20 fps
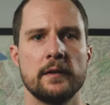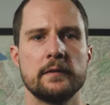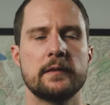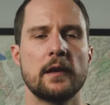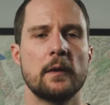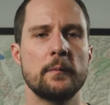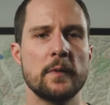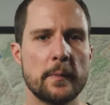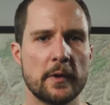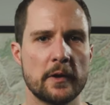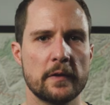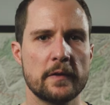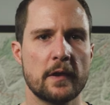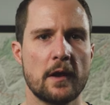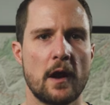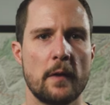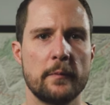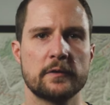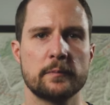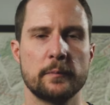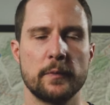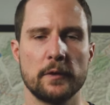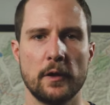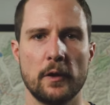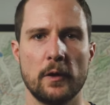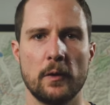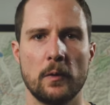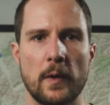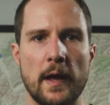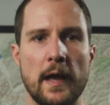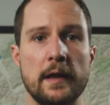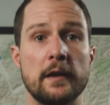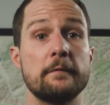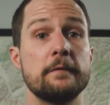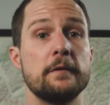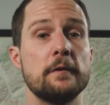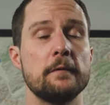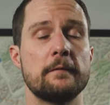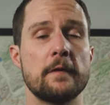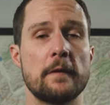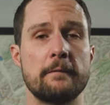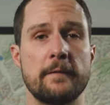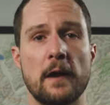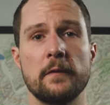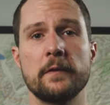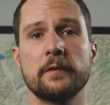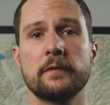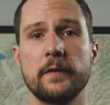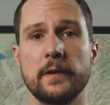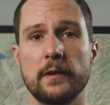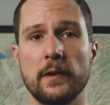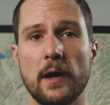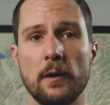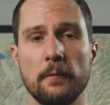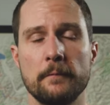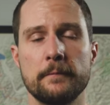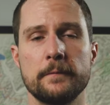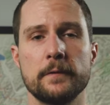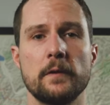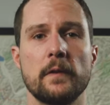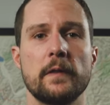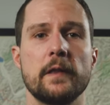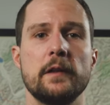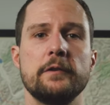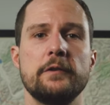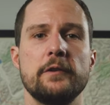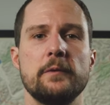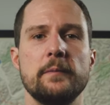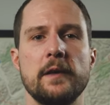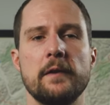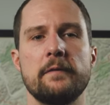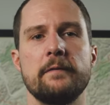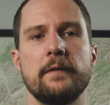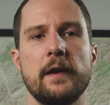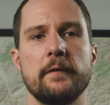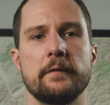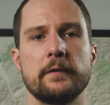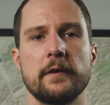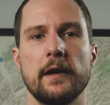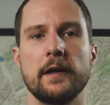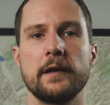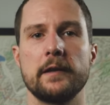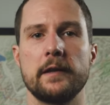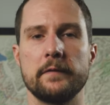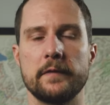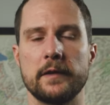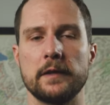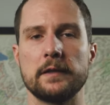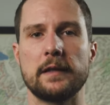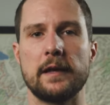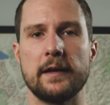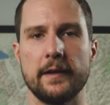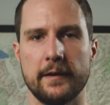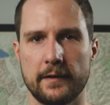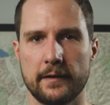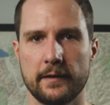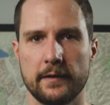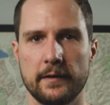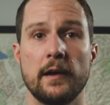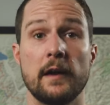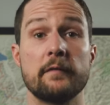Tell me about it in the comments below, and if you've found this video helpful, then do me a favor and give it a like.